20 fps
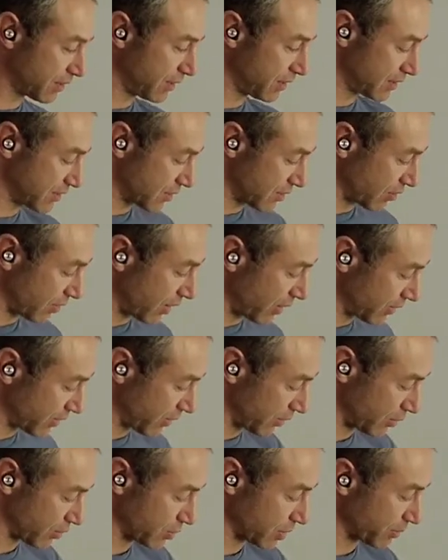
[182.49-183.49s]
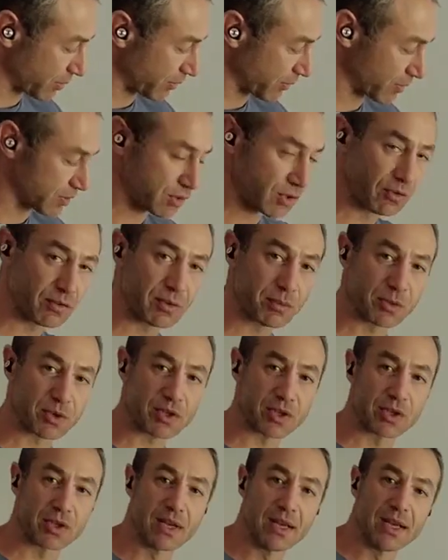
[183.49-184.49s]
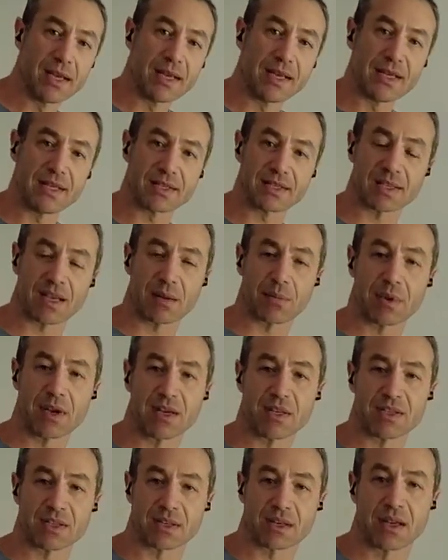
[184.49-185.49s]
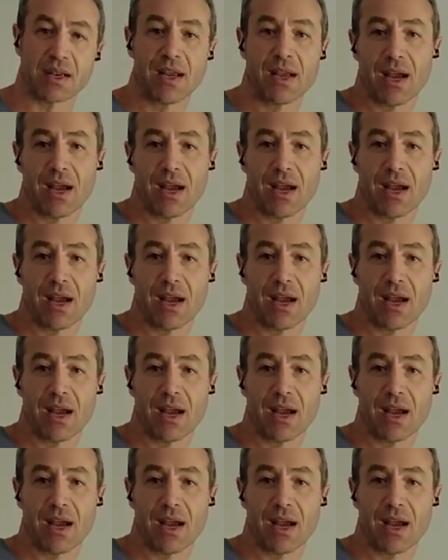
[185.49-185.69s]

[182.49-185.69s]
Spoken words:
This grinder on top of this coffee machine is amazing.